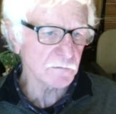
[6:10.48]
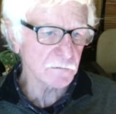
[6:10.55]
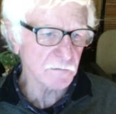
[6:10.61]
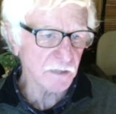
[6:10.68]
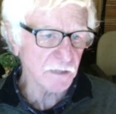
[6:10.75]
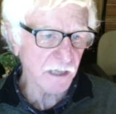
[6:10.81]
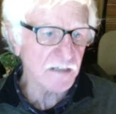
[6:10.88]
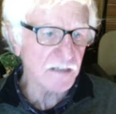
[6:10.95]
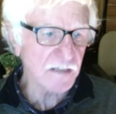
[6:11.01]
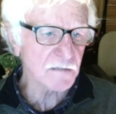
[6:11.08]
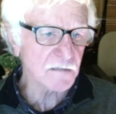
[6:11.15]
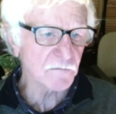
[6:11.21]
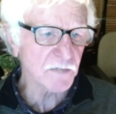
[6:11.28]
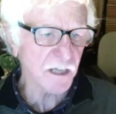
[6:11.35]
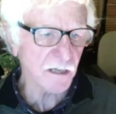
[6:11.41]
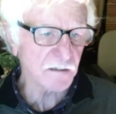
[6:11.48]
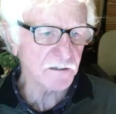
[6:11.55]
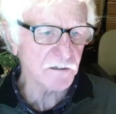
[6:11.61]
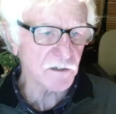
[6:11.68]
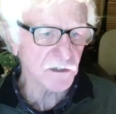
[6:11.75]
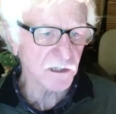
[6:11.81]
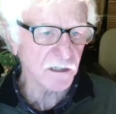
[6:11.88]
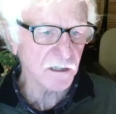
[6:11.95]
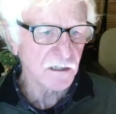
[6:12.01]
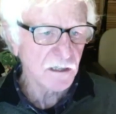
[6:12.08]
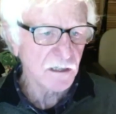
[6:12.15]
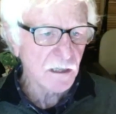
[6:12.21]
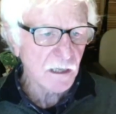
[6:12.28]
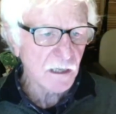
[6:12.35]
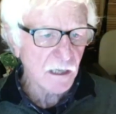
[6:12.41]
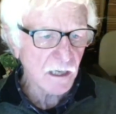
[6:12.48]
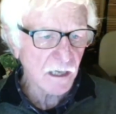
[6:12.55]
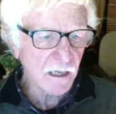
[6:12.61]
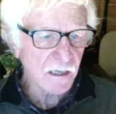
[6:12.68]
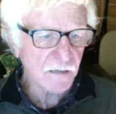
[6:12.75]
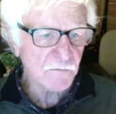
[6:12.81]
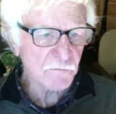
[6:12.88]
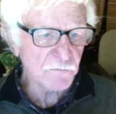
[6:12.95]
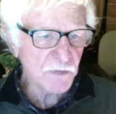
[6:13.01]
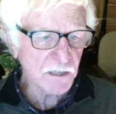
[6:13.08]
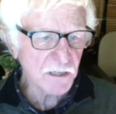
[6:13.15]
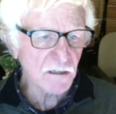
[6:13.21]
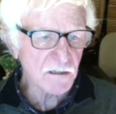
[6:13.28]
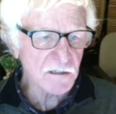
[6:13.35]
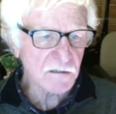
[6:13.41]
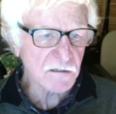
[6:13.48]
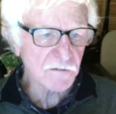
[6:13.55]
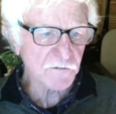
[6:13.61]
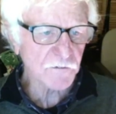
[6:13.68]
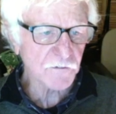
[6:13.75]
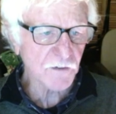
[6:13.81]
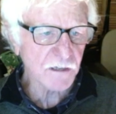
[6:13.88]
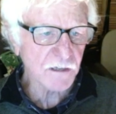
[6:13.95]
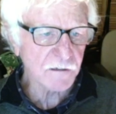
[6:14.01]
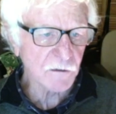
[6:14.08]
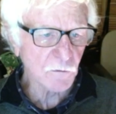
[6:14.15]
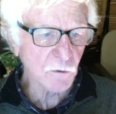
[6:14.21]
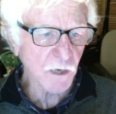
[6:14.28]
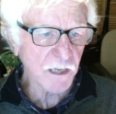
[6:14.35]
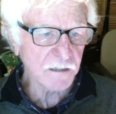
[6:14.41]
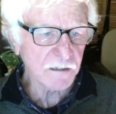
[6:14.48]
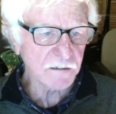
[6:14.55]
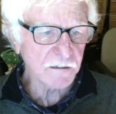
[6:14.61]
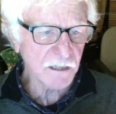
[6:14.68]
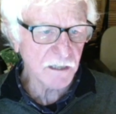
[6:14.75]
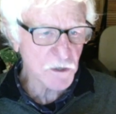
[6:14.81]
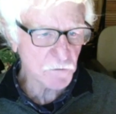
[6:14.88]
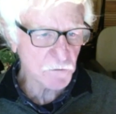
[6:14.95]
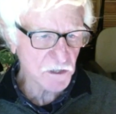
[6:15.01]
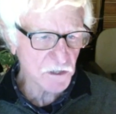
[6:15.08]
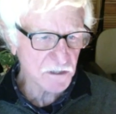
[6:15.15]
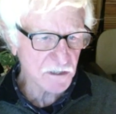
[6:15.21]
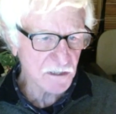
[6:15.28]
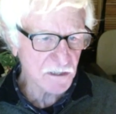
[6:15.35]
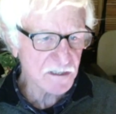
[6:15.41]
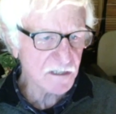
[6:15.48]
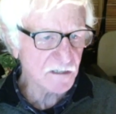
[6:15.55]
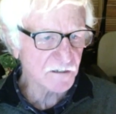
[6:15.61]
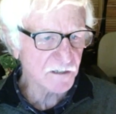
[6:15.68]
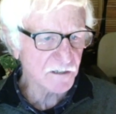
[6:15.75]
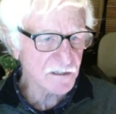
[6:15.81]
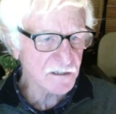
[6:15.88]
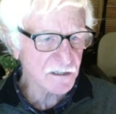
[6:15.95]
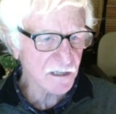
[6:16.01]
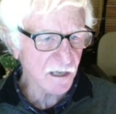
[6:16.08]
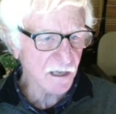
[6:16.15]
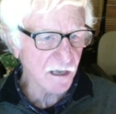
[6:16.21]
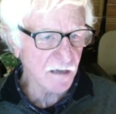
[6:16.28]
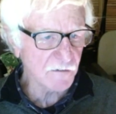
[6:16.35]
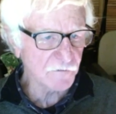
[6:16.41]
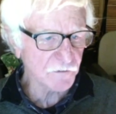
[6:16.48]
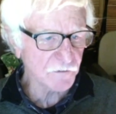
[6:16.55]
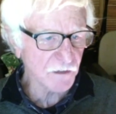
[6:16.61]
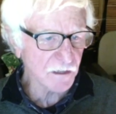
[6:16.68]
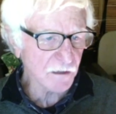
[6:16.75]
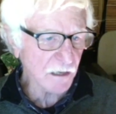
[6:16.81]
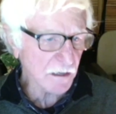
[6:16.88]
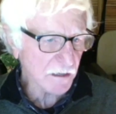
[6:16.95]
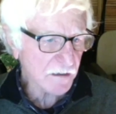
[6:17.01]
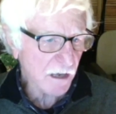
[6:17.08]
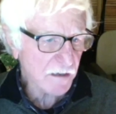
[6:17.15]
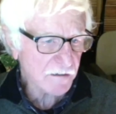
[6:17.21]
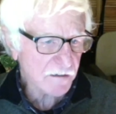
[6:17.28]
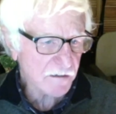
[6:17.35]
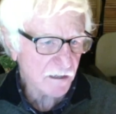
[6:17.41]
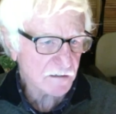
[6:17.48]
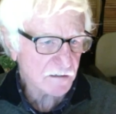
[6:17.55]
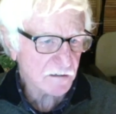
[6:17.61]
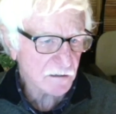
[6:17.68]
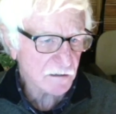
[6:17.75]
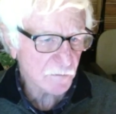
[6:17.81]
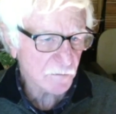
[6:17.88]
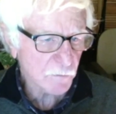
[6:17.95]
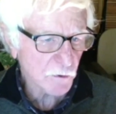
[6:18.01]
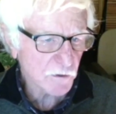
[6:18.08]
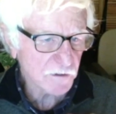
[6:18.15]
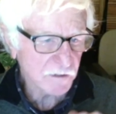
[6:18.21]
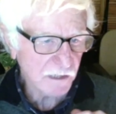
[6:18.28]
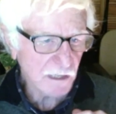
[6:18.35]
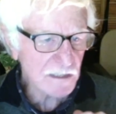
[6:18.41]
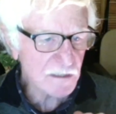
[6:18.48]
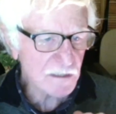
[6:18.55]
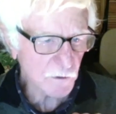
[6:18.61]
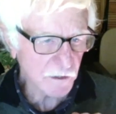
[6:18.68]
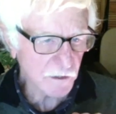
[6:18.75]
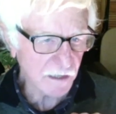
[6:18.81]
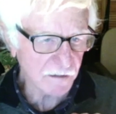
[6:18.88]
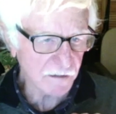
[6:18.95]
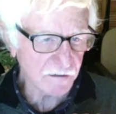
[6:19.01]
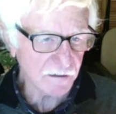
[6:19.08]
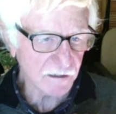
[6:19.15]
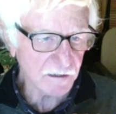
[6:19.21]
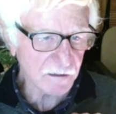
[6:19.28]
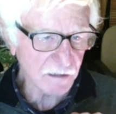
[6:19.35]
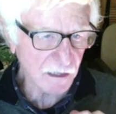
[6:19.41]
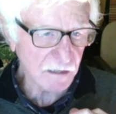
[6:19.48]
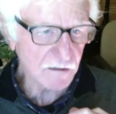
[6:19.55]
gain some territory because of the way that the Egyptians and Syrians have. And I think the book deals with that in